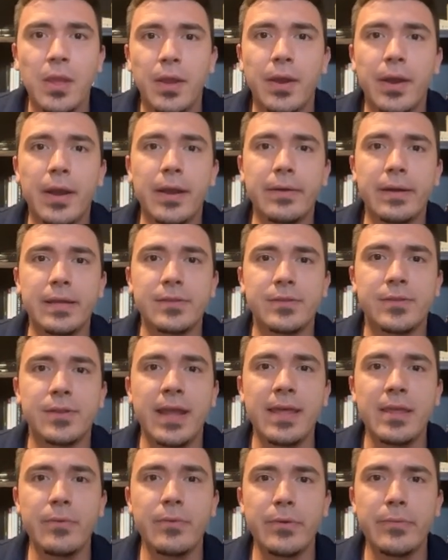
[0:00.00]
All right, so
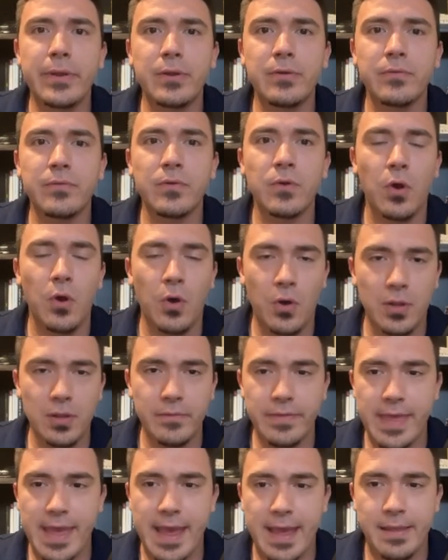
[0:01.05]
now that we went over all
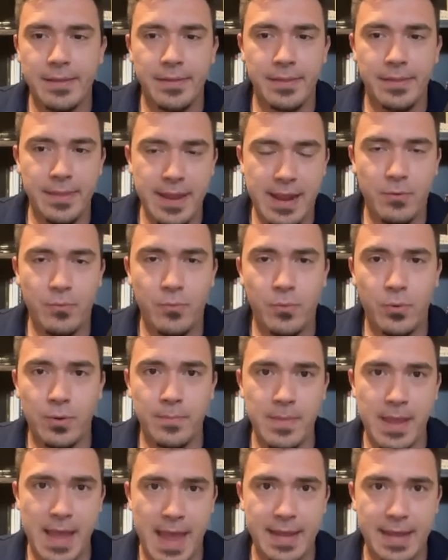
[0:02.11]
of that, now
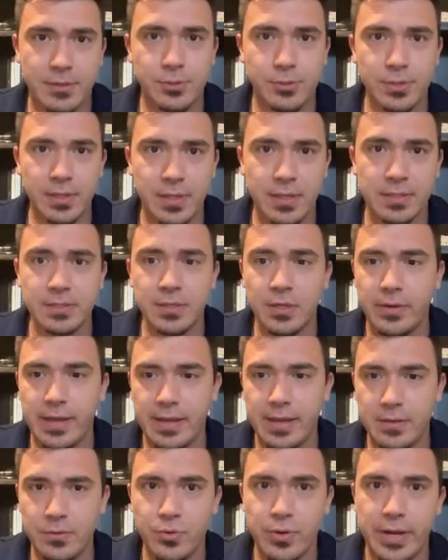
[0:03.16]
we're actually good to go
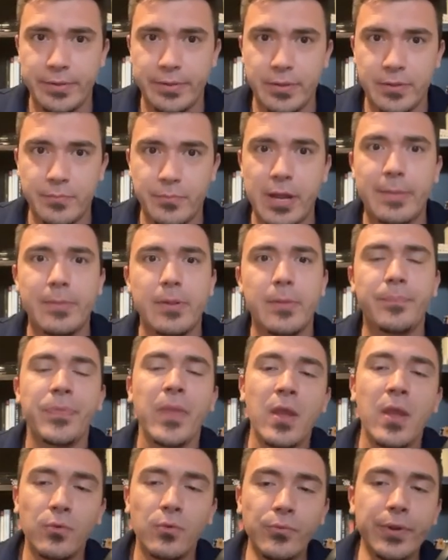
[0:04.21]
ahead and try out this problem.
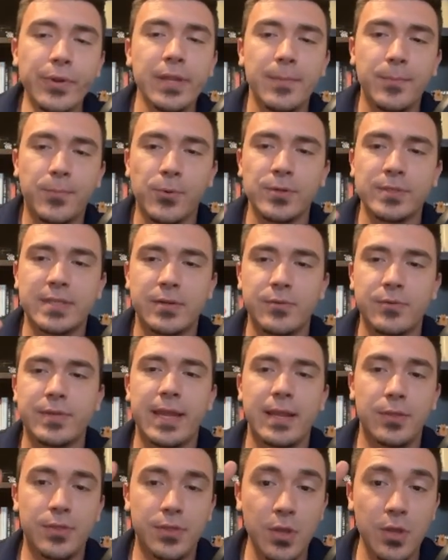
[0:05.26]
Really important to
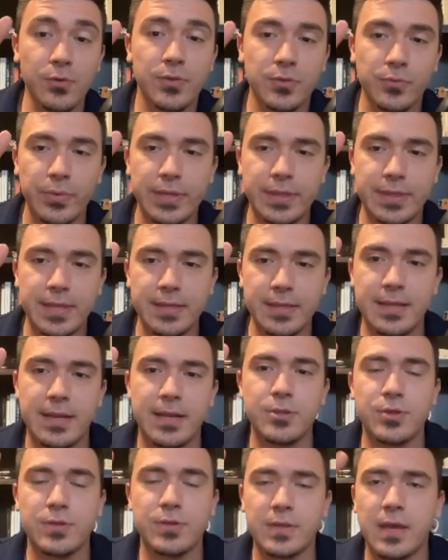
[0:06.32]
understand those 3 things that
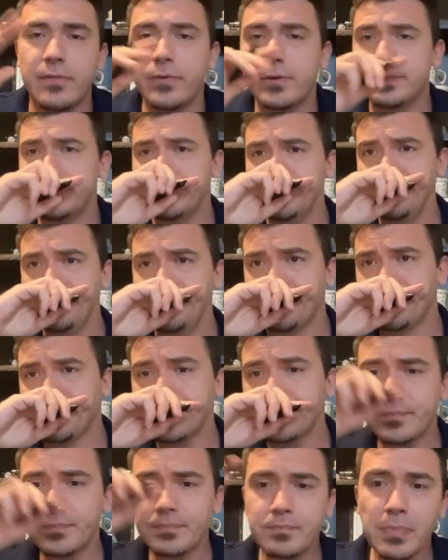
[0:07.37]
I just covered.
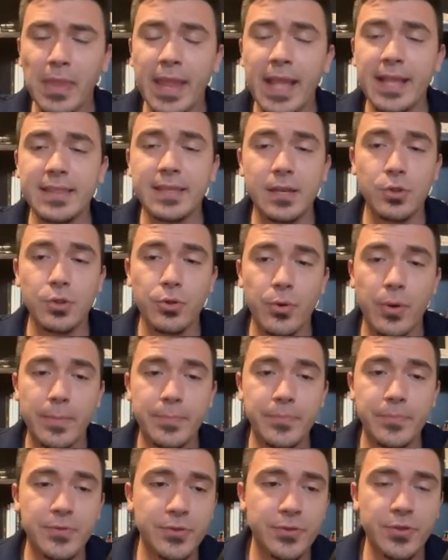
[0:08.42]
That's going to show
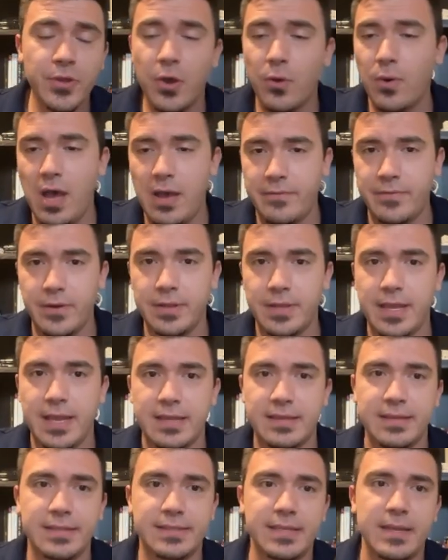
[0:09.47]
up so often on
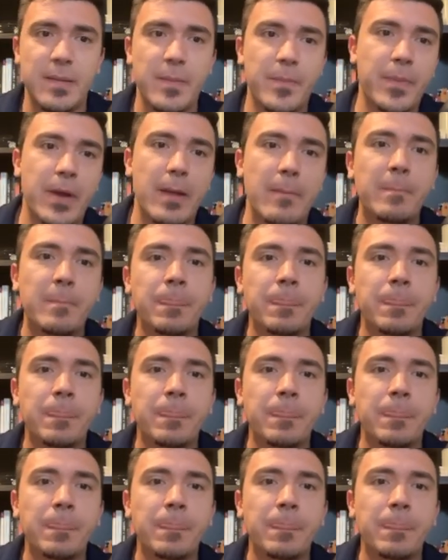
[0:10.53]
the SAT. But